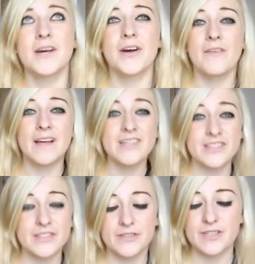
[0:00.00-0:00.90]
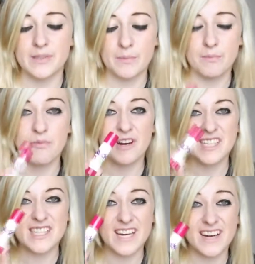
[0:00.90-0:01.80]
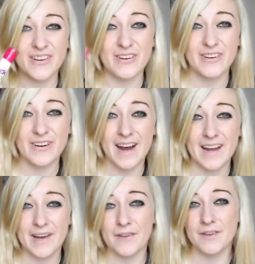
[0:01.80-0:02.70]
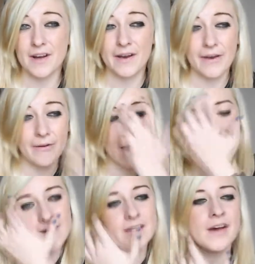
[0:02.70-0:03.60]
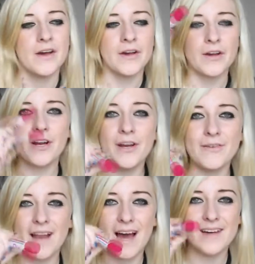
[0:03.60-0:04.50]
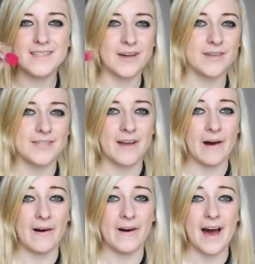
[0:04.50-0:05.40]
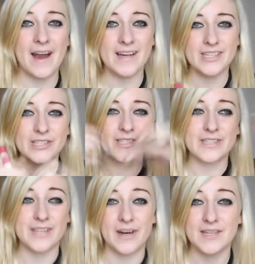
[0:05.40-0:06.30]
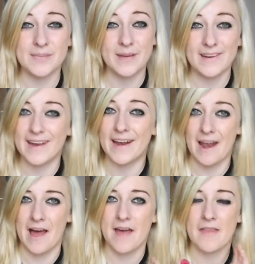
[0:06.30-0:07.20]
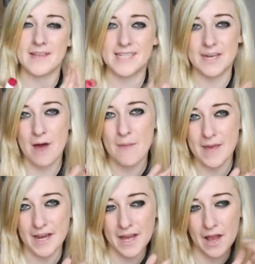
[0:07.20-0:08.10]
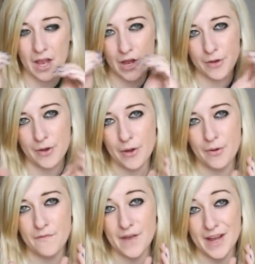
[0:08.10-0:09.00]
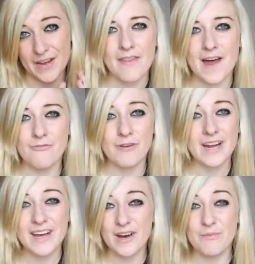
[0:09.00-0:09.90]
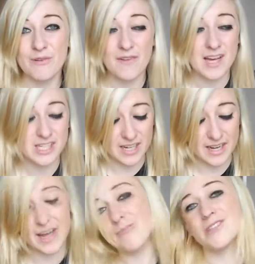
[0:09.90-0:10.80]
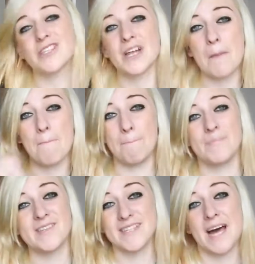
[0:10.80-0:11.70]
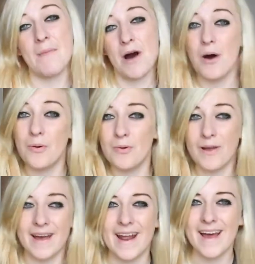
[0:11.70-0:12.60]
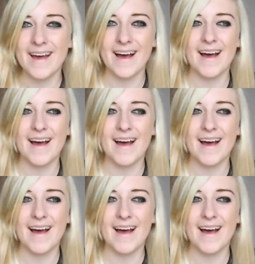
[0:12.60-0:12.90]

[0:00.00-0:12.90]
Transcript: So then you just use some Pritt stick or any other glue and glue the letters onto the heart, and it should start to be looking like the TY beanie logo thing. Then really unprofessionally, we're just gonna stab a hole in it